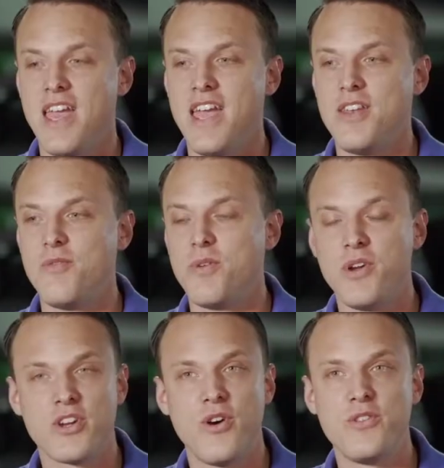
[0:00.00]
And when
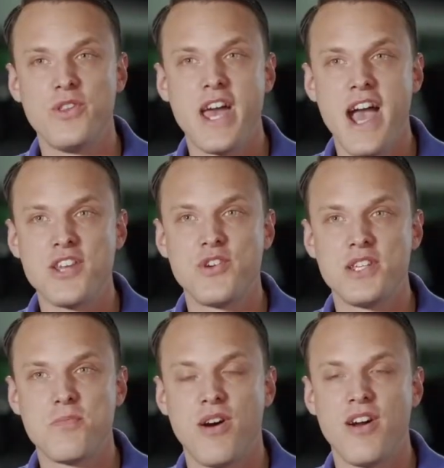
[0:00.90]
we were going through the
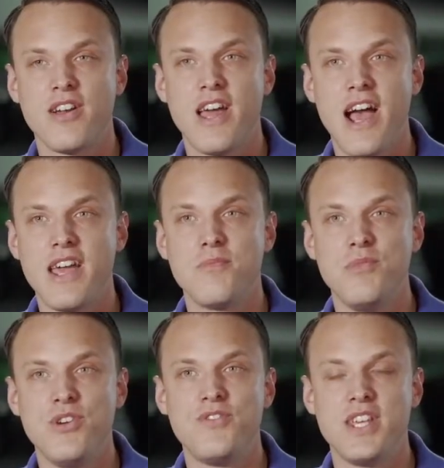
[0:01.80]
address part, I had
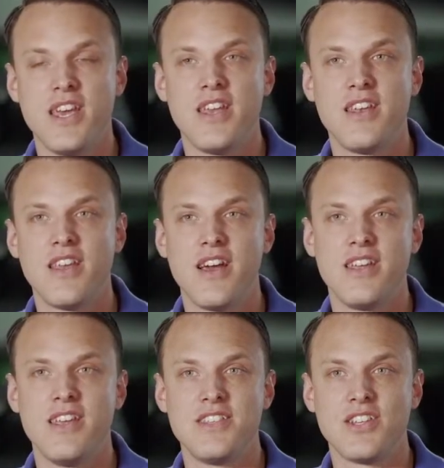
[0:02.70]
moved
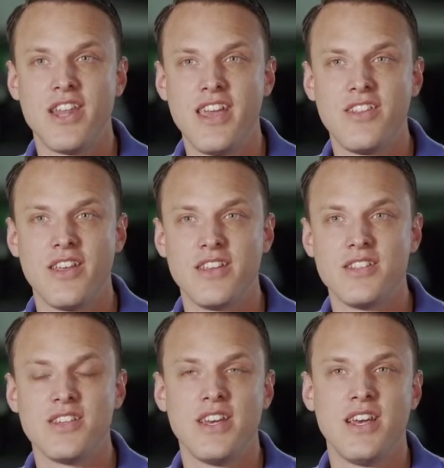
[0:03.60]
into
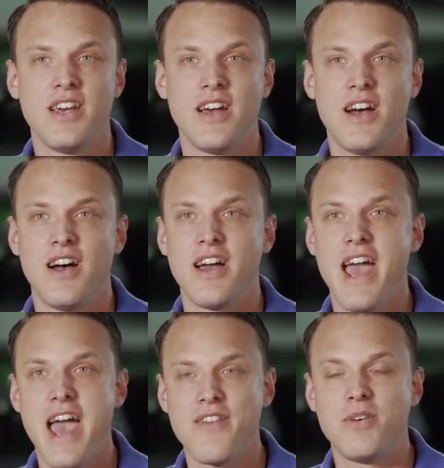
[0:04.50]
Lakeland,
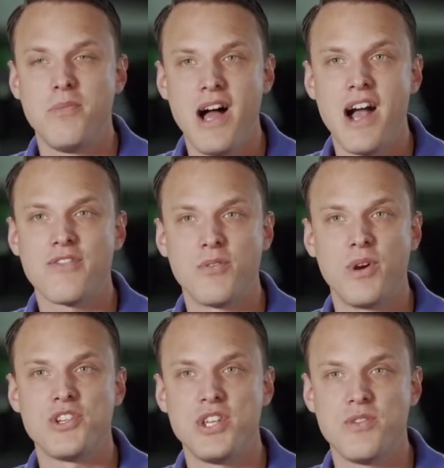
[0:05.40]
half a block from
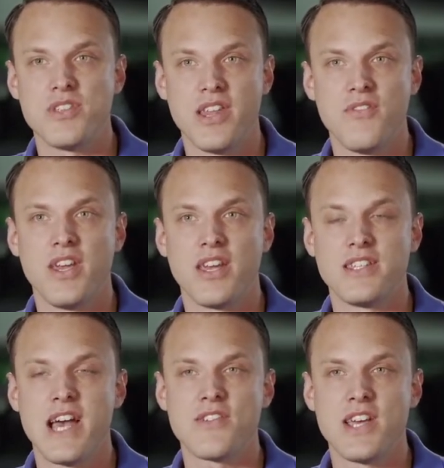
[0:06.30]
where she was living
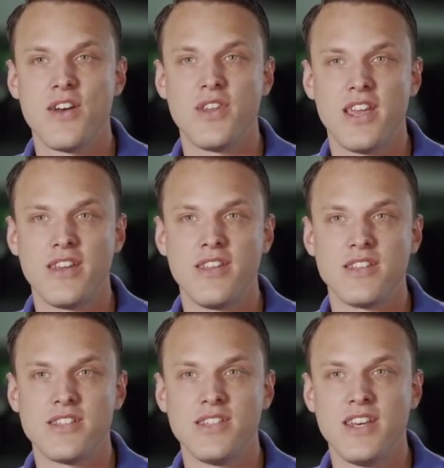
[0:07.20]
in downtown
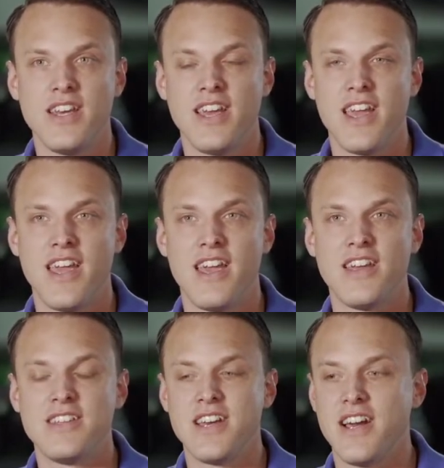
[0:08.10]
Lakeland. And,